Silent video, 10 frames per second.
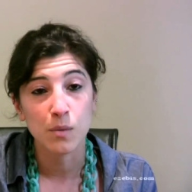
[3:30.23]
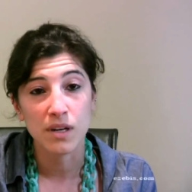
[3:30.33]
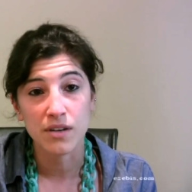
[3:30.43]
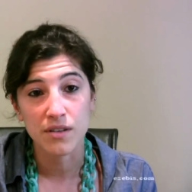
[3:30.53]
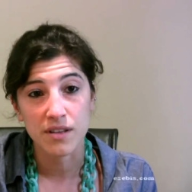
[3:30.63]

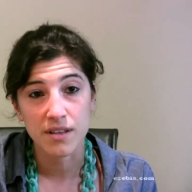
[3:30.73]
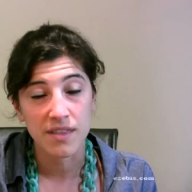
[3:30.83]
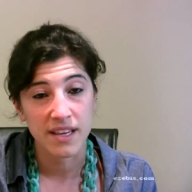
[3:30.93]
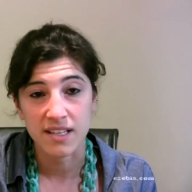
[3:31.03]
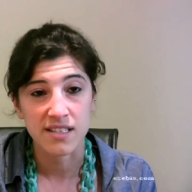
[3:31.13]
what are the
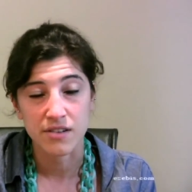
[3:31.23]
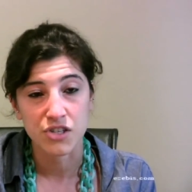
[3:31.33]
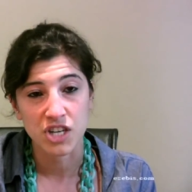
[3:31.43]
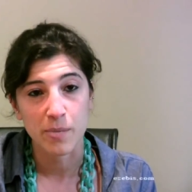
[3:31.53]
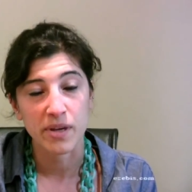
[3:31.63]
things that are
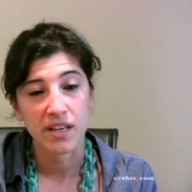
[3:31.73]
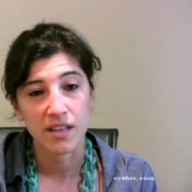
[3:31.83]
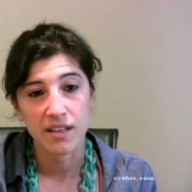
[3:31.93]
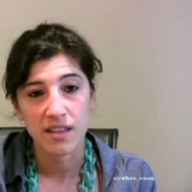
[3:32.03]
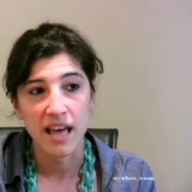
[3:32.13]
shaping
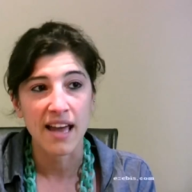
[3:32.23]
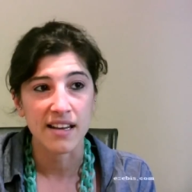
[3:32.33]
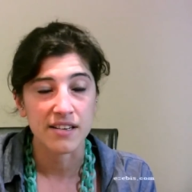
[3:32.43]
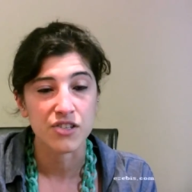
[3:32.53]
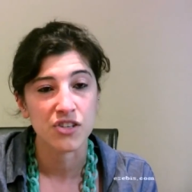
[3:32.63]
that
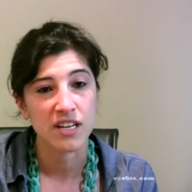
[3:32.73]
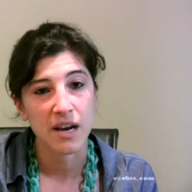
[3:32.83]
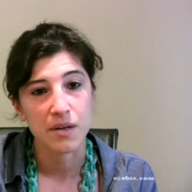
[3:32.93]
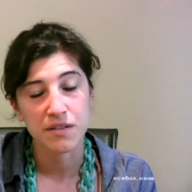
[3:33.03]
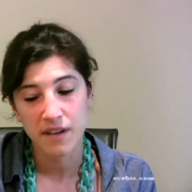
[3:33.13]
industry and
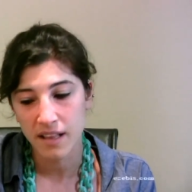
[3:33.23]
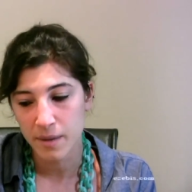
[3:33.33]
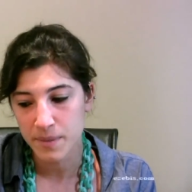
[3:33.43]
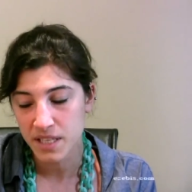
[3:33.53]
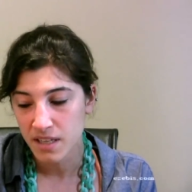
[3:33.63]
how it
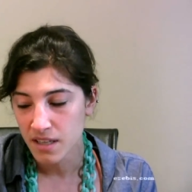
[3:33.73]
develops,